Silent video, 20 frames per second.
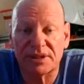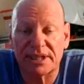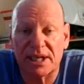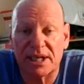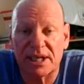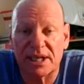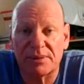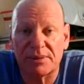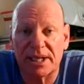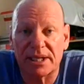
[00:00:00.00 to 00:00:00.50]
has
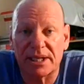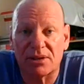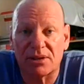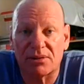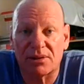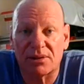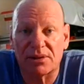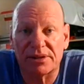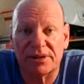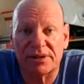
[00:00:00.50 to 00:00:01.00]
done with that, Your
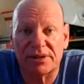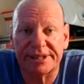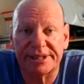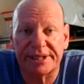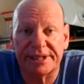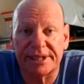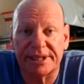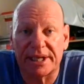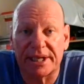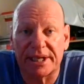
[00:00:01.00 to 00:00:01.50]
Honour, I don't
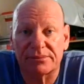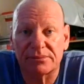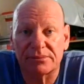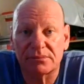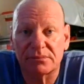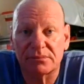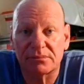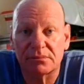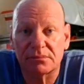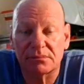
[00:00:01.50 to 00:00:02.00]
know.
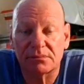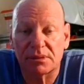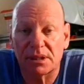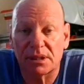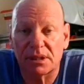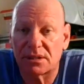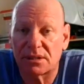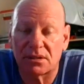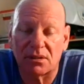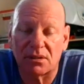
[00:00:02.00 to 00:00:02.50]

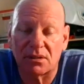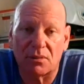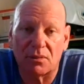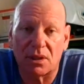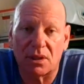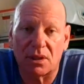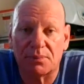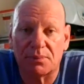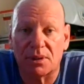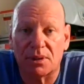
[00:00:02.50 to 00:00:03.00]
It's not
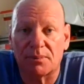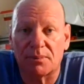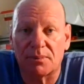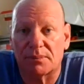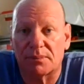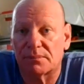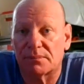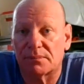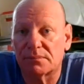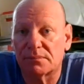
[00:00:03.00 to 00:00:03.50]
my
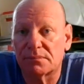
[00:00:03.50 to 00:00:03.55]
problem.